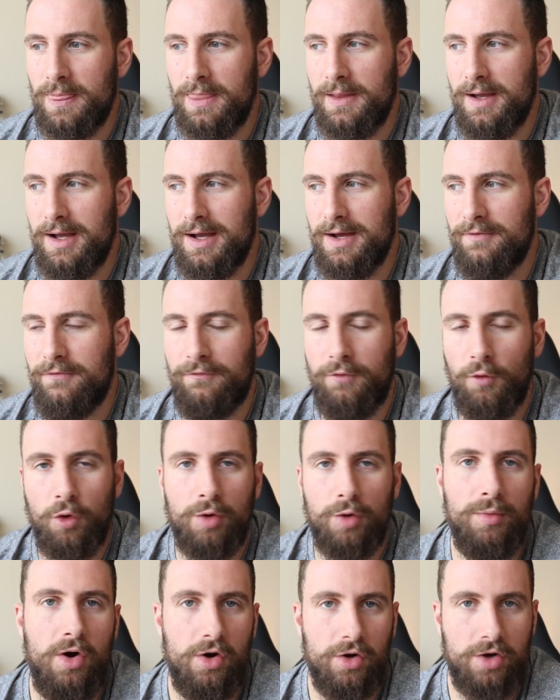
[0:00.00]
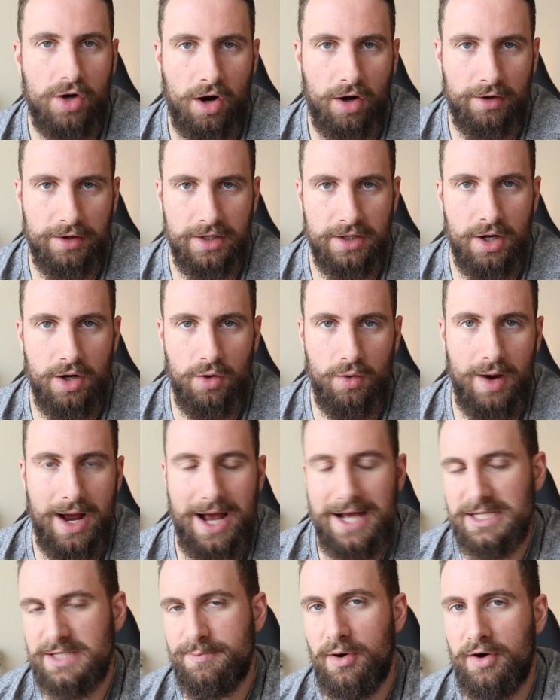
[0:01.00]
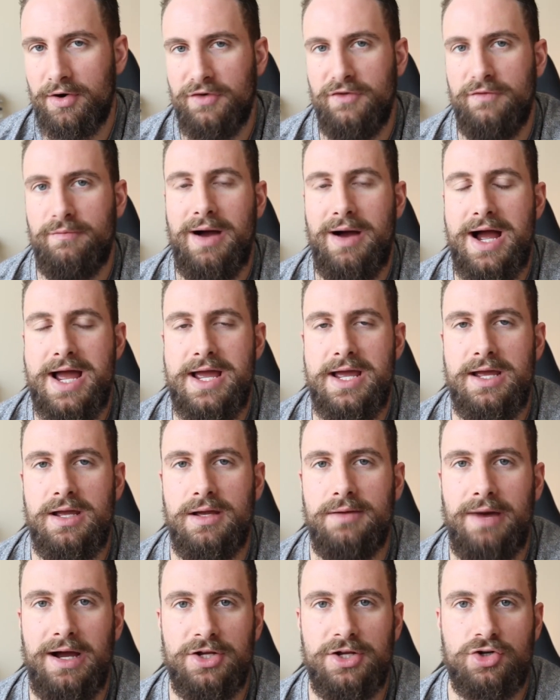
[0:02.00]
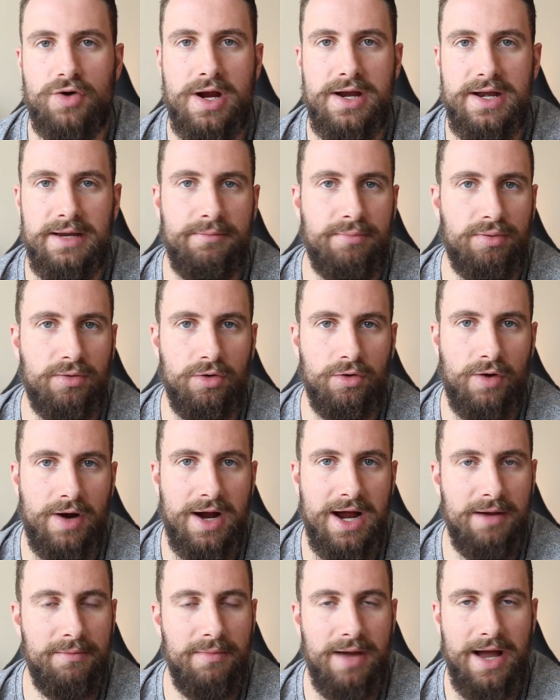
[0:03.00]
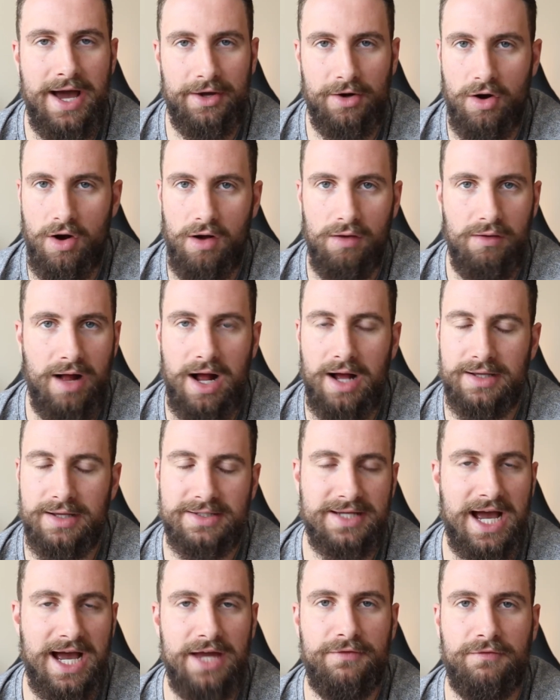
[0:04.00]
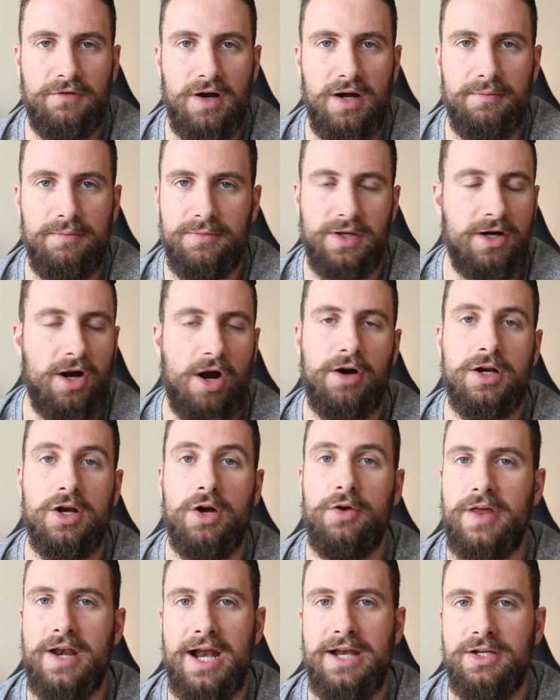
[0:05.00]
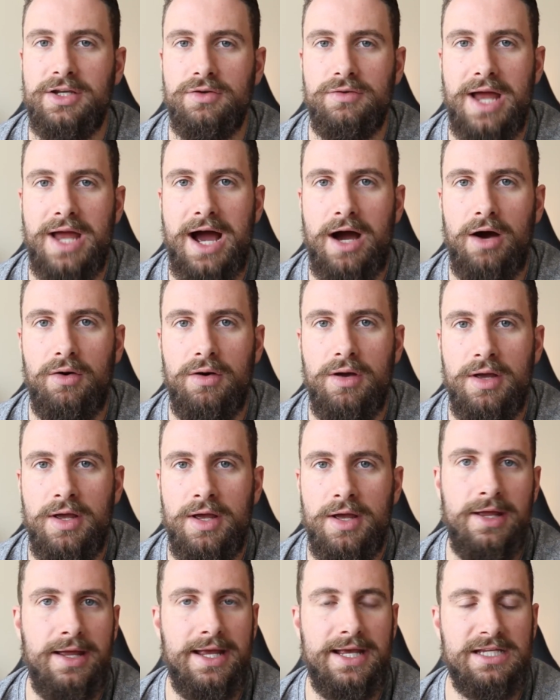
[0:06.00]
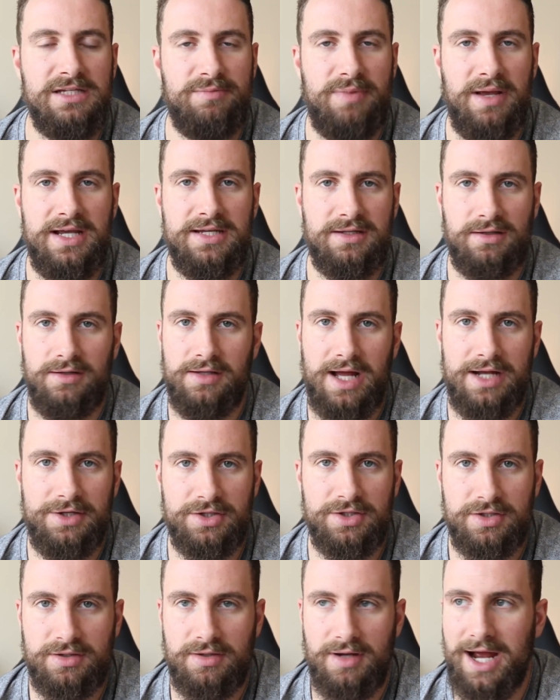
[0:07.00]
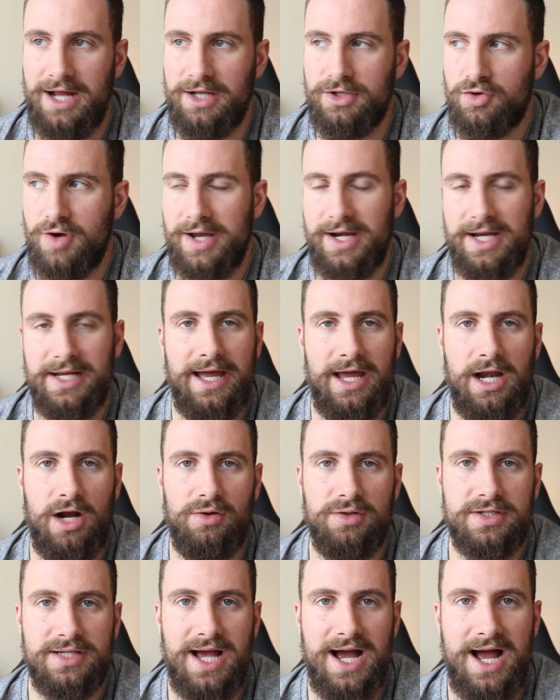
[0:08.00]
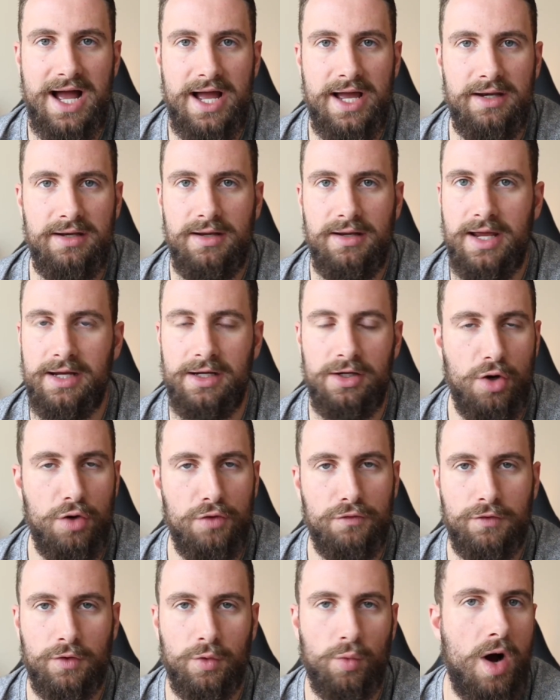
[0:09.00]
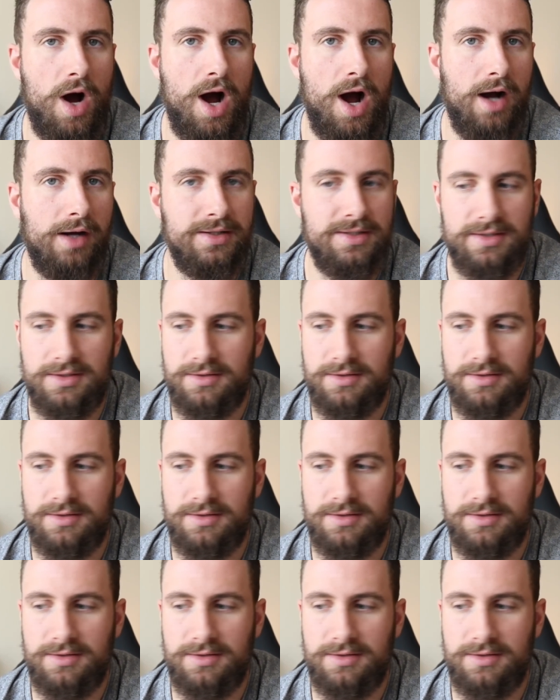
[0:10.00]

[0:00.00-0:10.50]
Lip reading: formal cardio as part of my training program at all. Aside from the cardio that I do now is basically I try to get outside and go for walks,